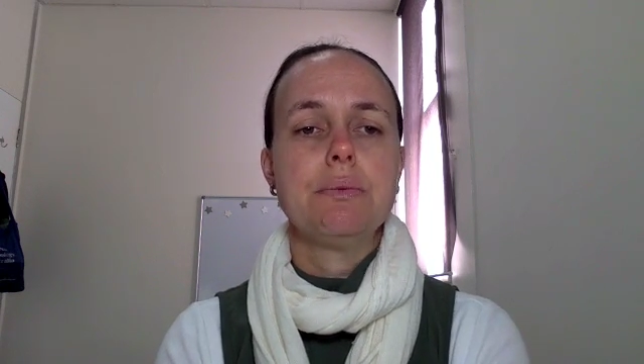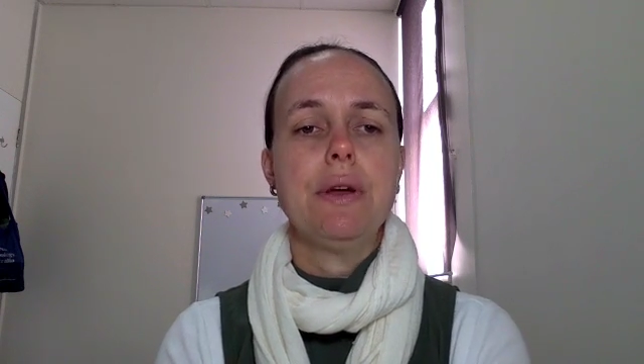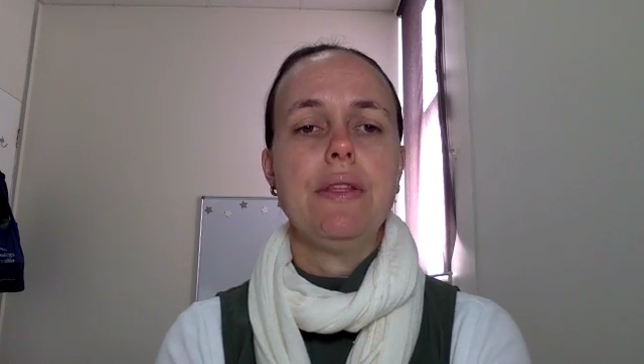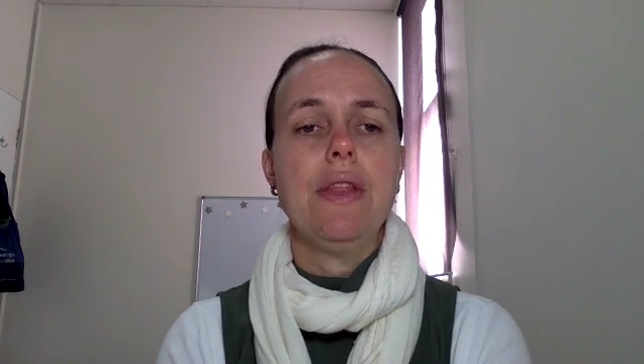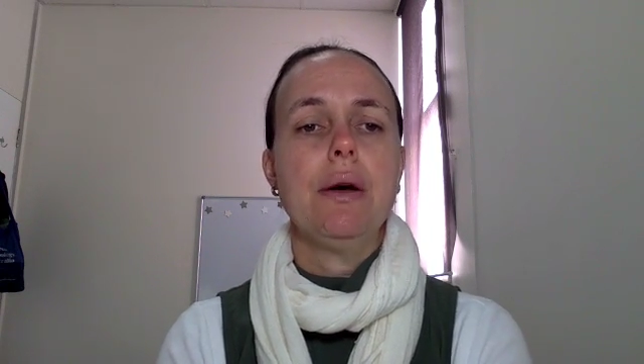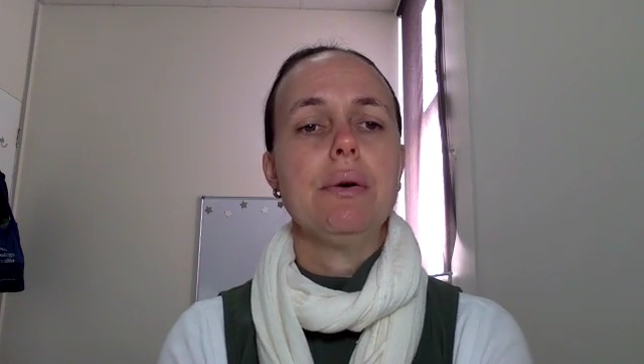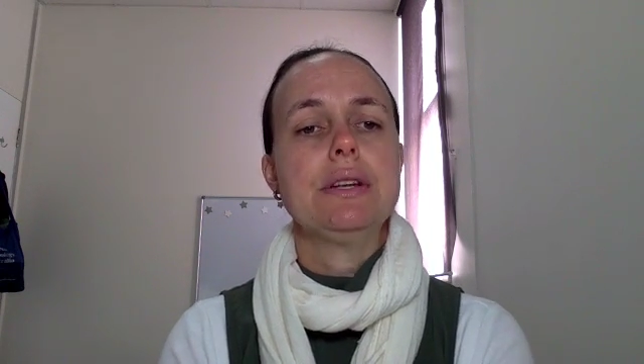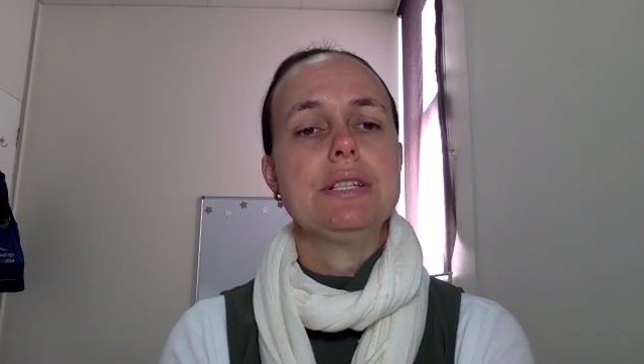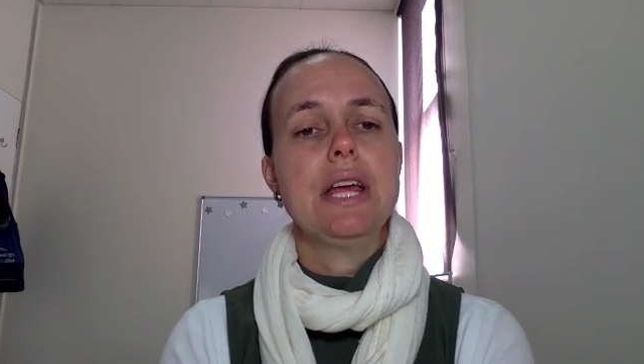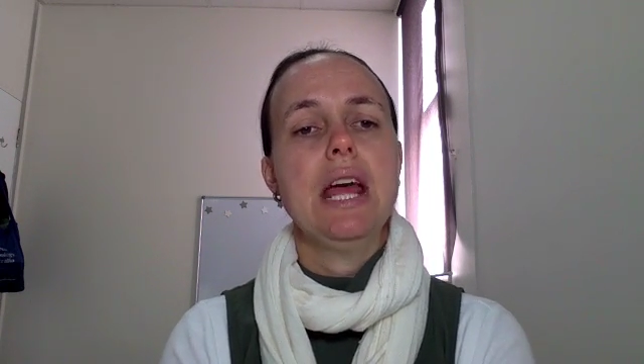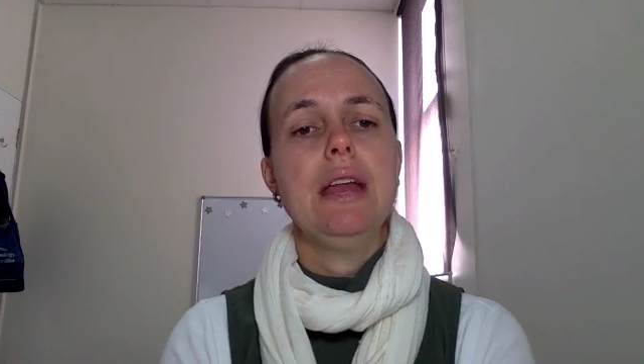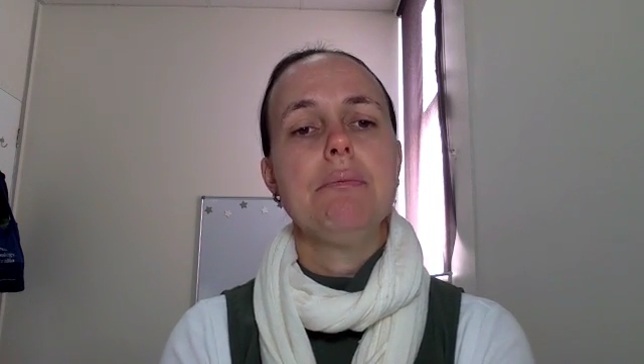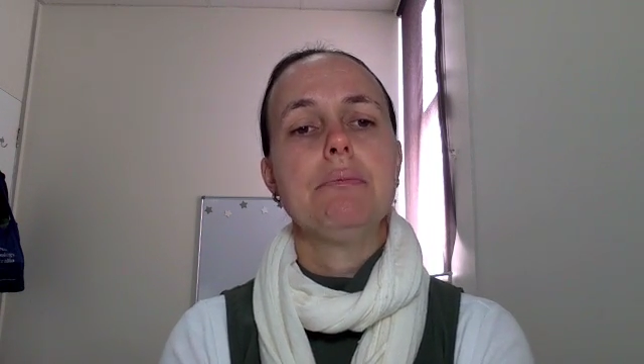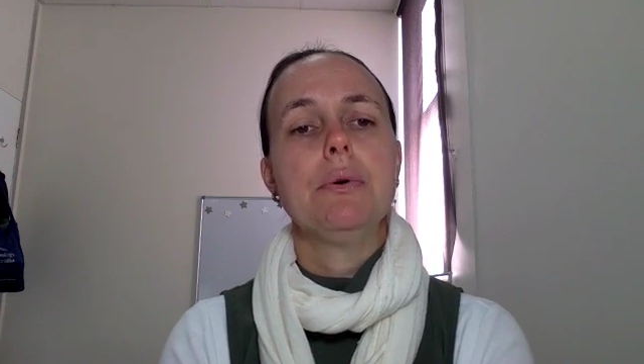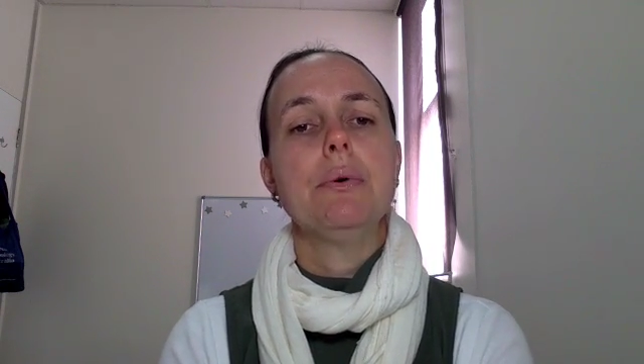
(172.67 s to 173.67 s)
when there were
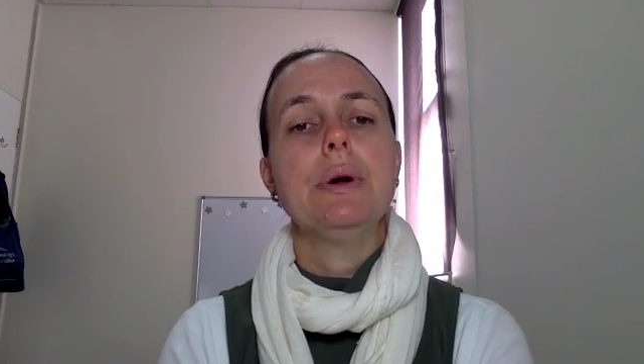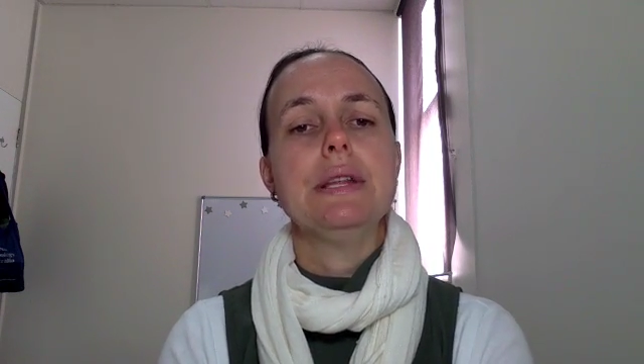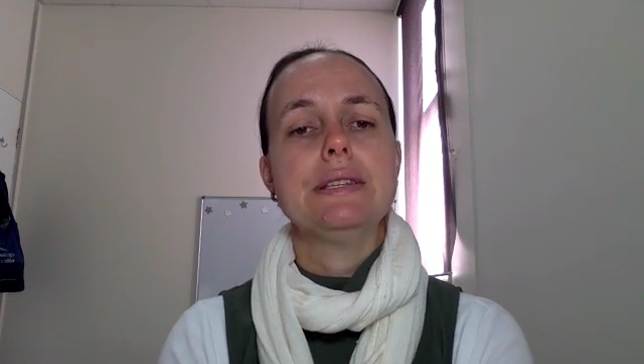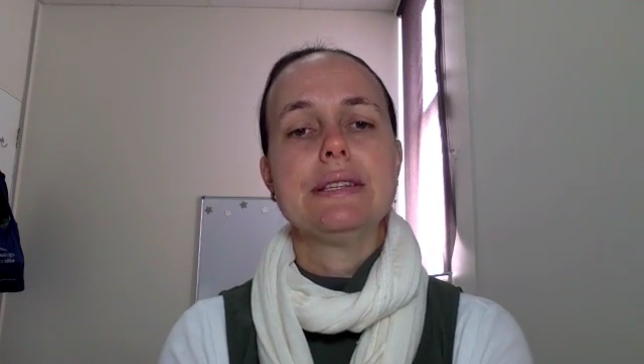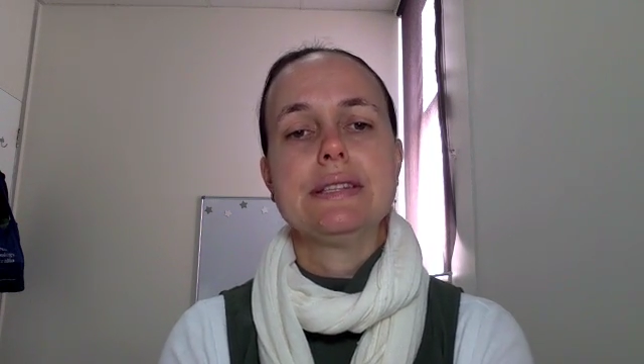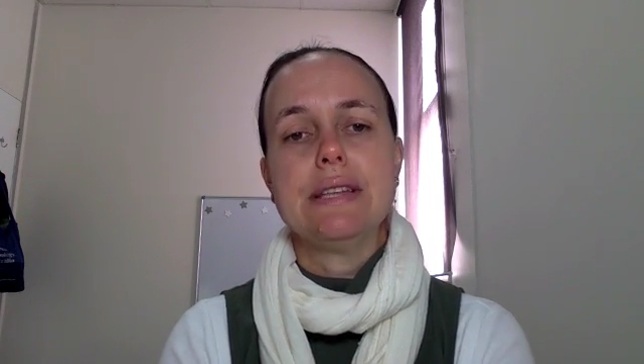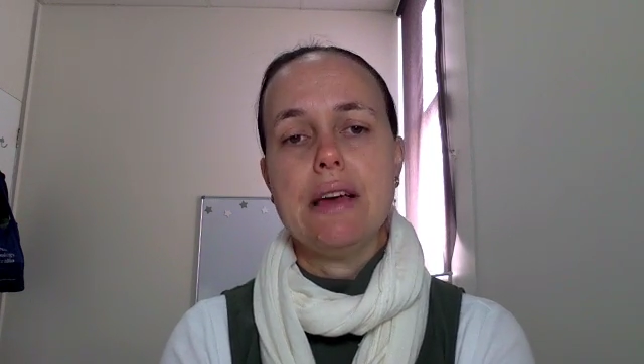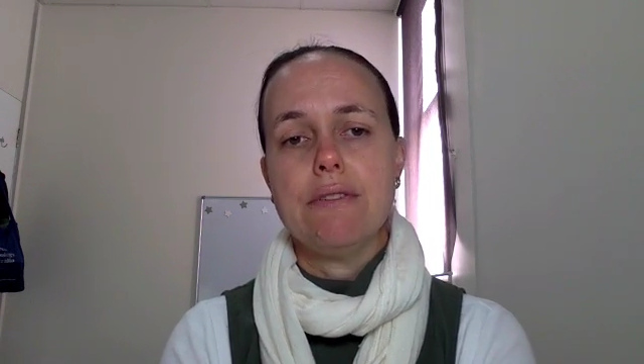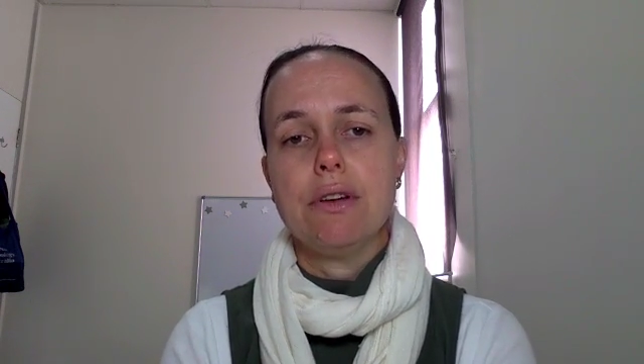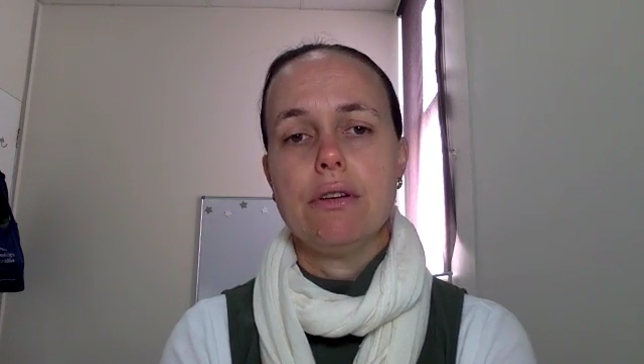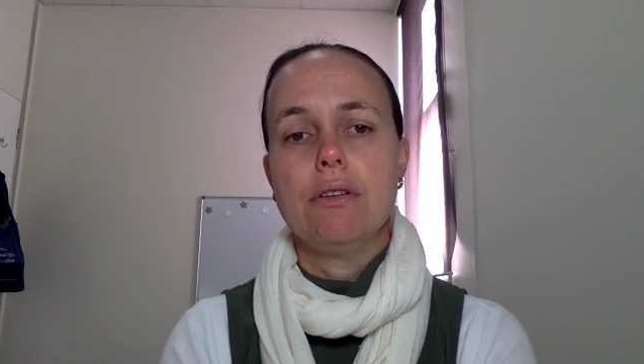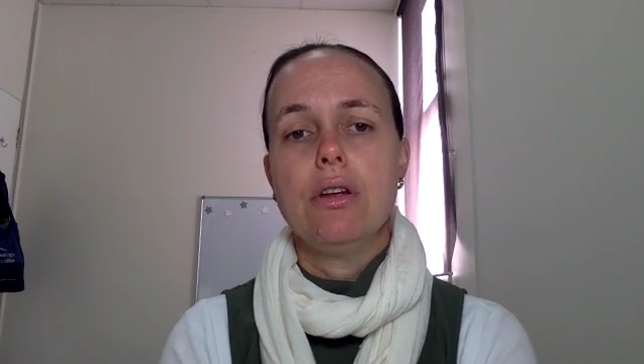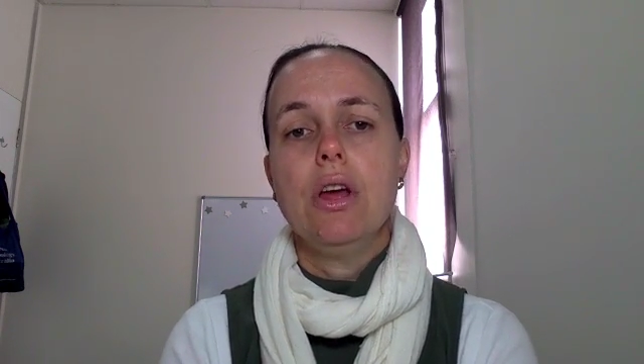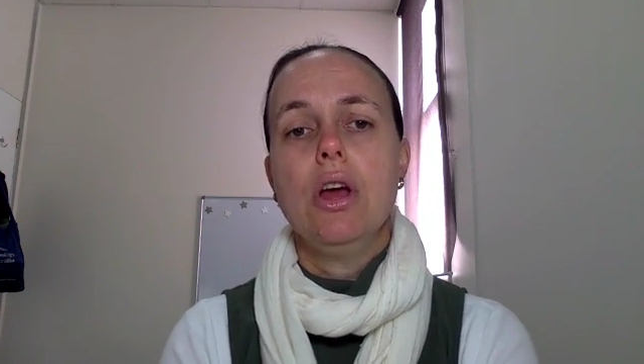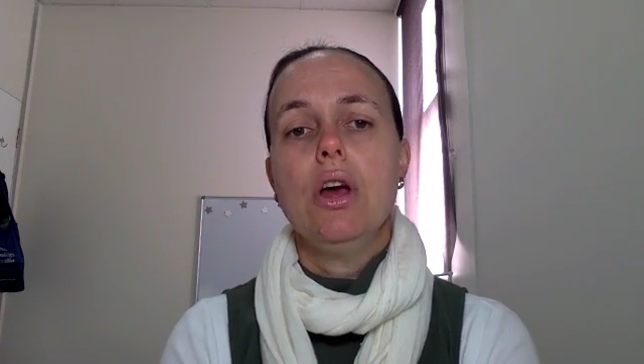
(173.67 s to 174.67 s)
10.7